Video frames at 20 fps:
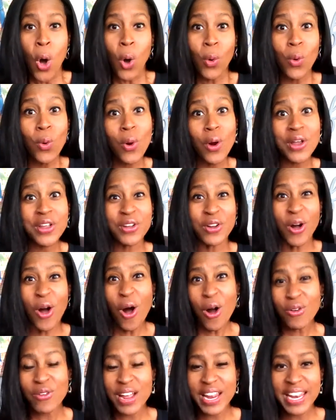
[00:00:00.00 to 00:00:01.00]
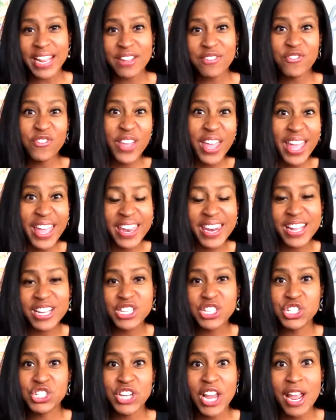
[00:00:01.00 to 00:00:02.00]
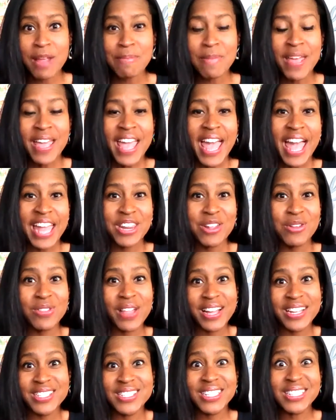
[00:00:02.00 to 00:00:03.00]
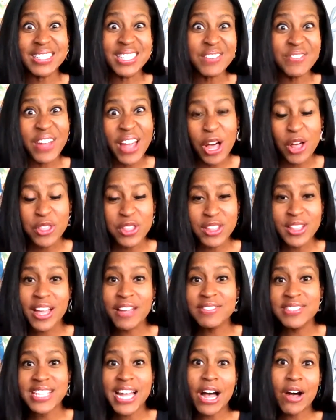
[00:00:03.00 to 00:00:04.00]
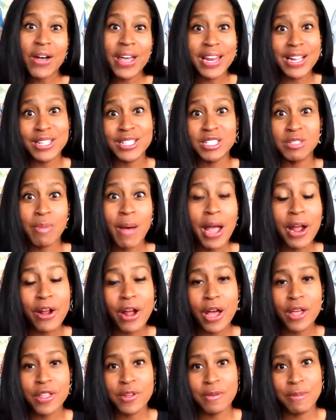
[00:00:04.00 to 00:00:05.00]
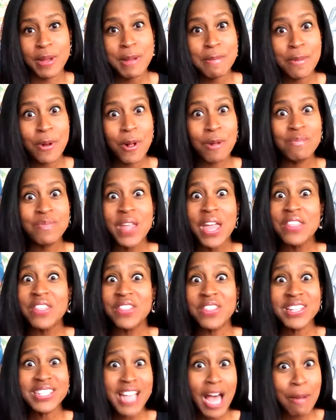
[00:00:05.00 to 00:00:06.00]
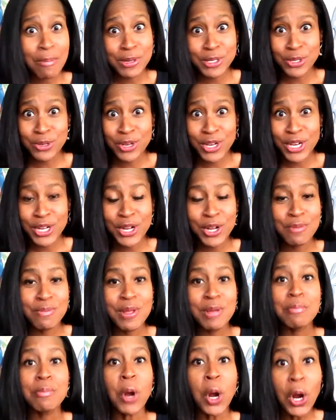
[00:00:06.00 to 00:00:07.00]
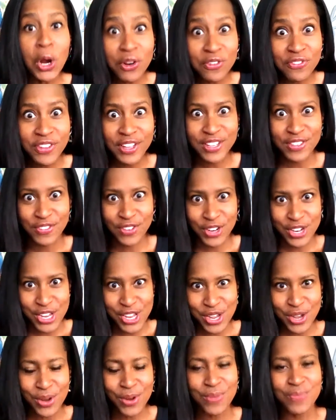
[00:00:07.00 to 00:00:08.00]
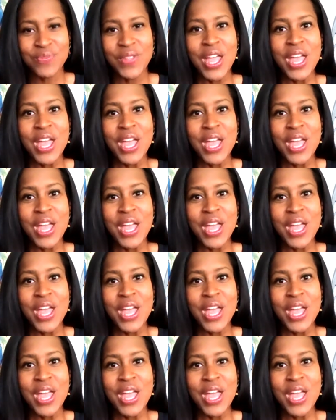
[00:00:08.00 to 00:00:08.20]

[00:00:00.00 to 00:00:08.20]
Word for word: or you're already fit and in shape and you like to live a healthy lifestyle and inspire other people, then this opportunity could be perfect for you.